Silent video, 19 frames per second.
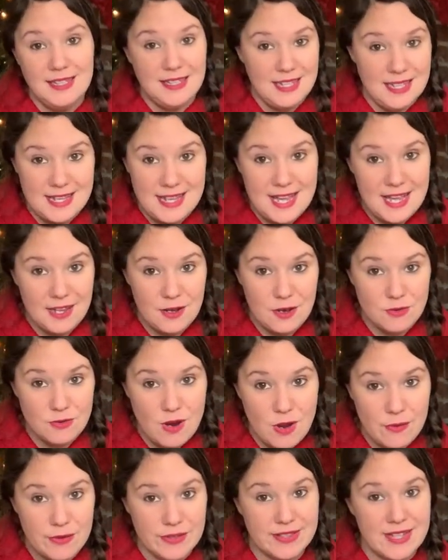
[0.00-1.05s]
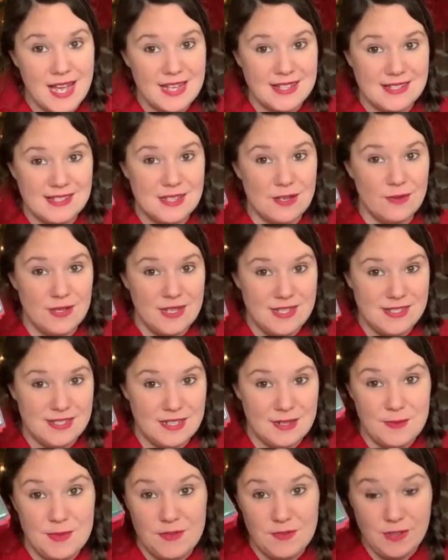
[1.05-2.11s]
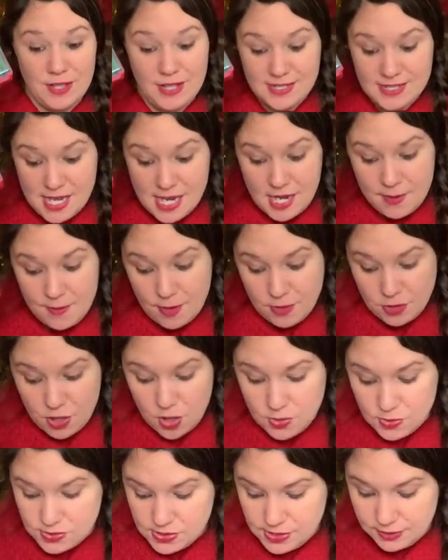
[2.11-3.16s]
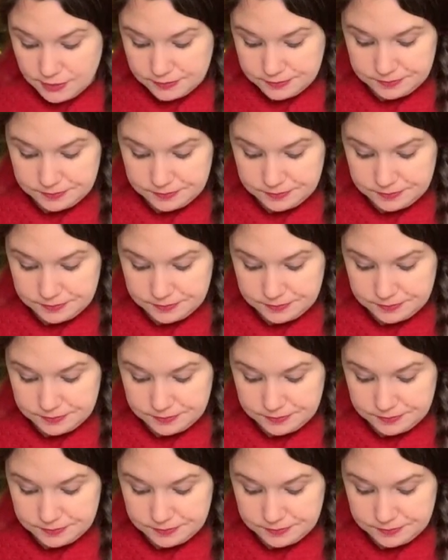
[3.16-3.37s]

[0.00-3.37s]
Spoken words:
You can't go wrong with that. So he's gonna be really excited about those.